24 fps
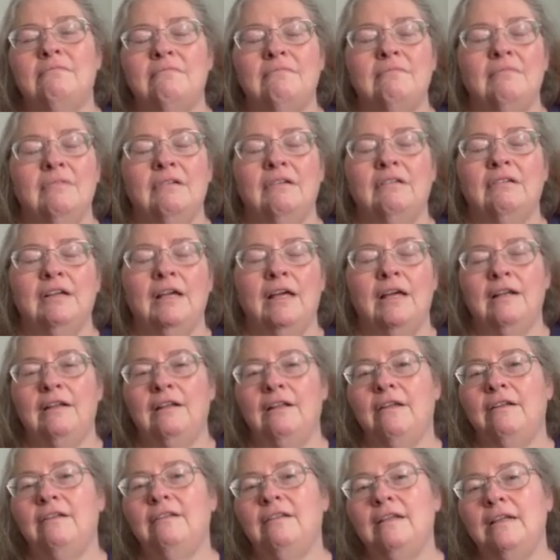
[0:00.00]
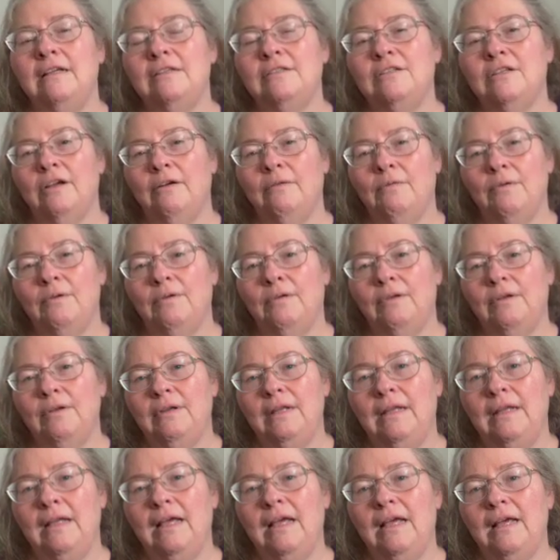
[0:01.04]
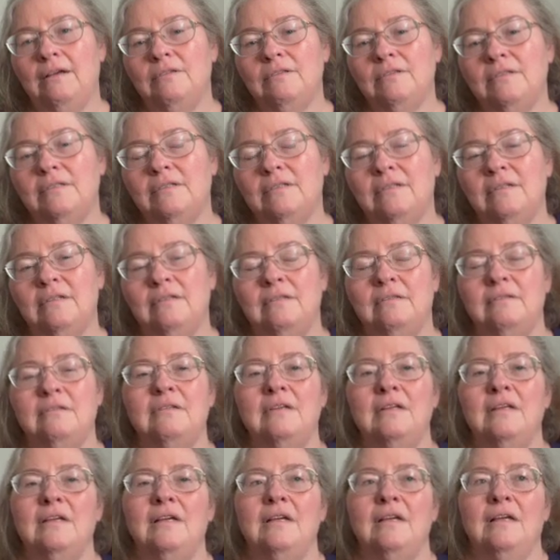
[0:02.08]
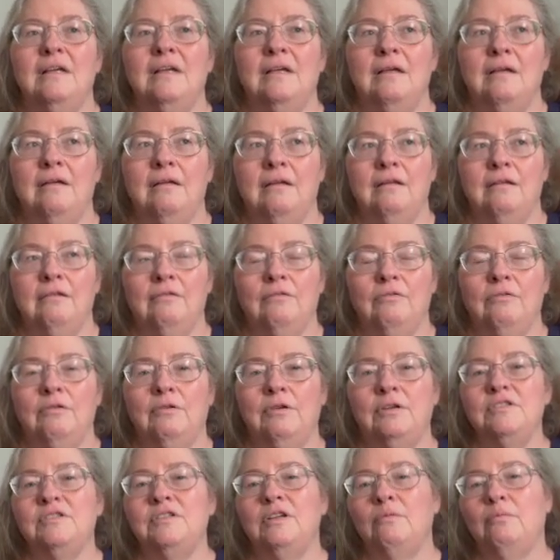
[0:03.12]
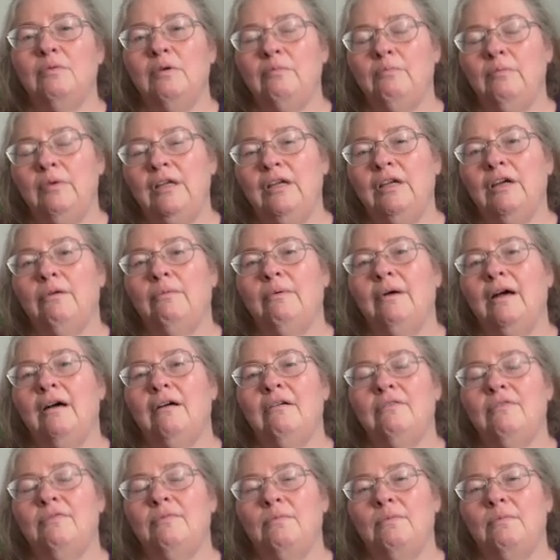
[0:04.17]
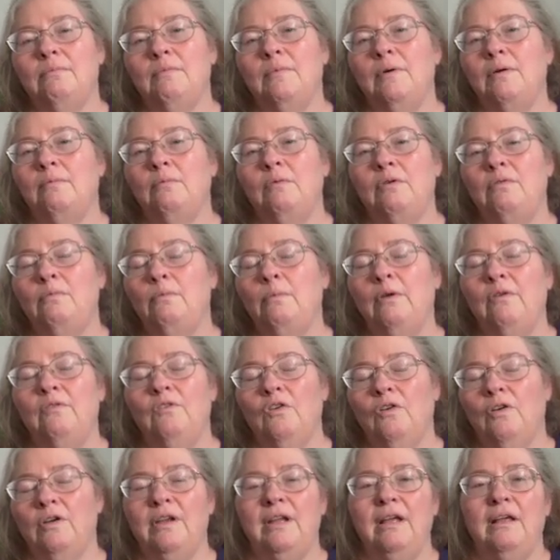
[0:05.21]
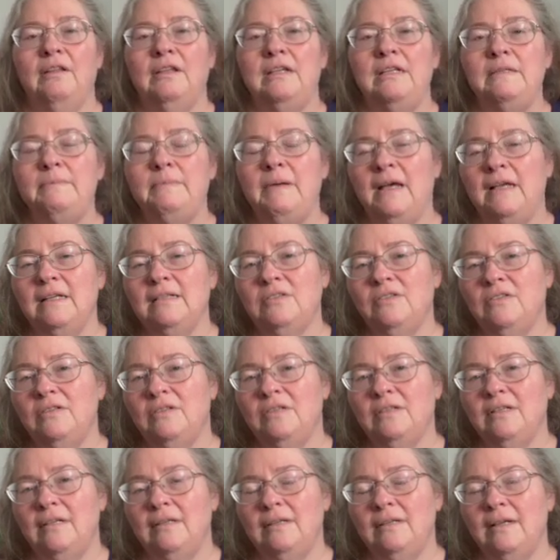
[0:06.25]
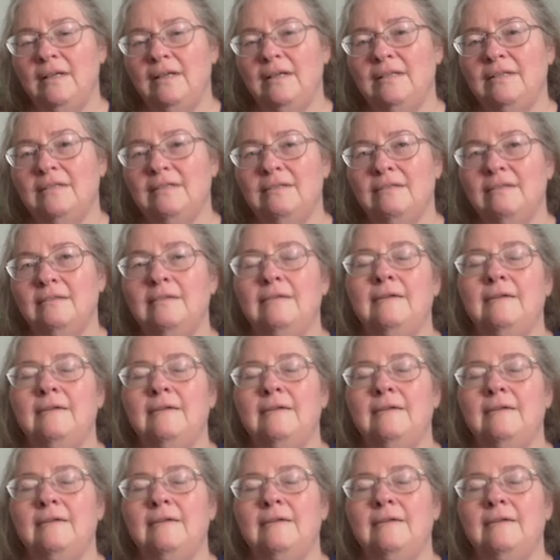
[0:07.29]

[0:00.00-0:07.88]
looking at a lot of things going on in the house. And also when we go out when we've gone out these past 2 Sundays,